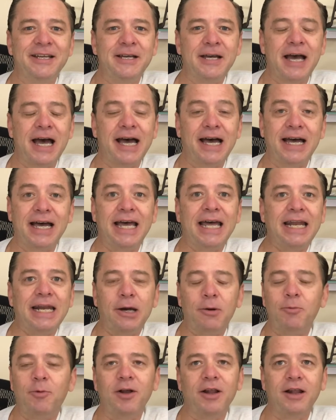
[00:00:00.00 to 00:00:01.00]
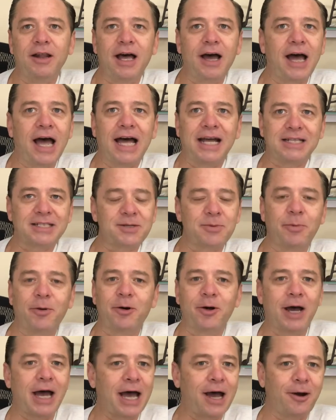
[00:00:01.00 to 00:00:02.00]
And then we'll ask
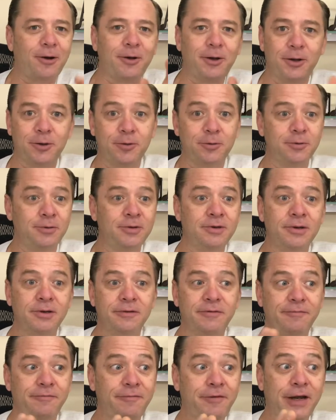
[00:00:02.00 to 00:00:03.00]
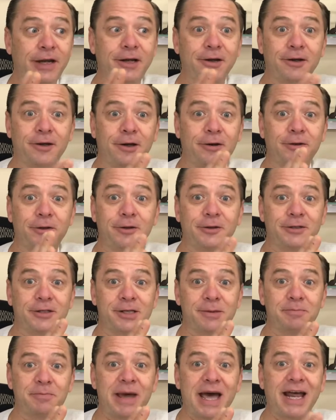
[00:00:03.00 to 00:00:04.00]
about how you figured out your
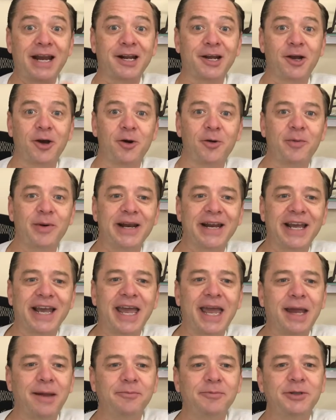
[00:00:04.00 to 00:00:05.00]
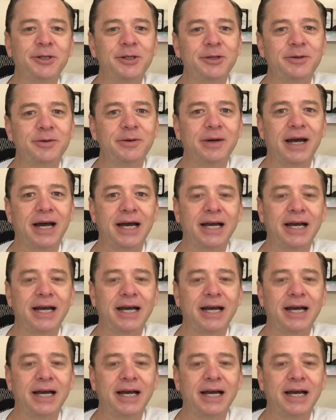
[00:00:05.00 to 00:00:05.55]
simpatico when it came to